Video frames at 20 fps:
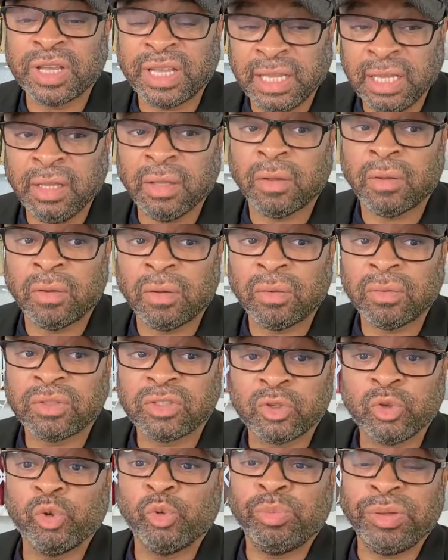ill
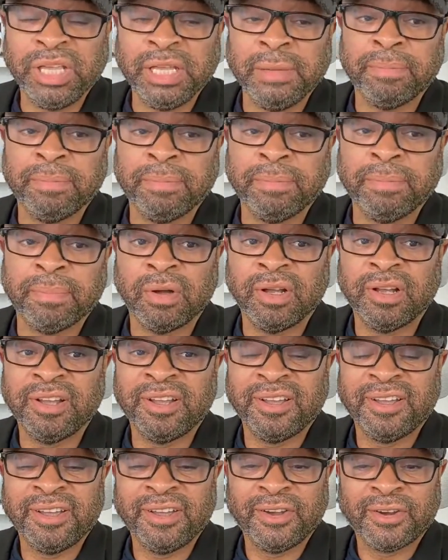to people,
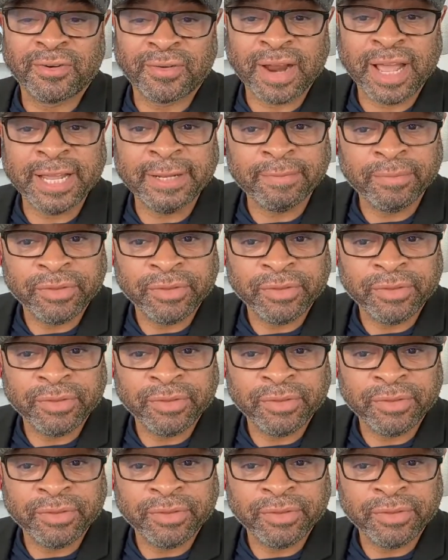right?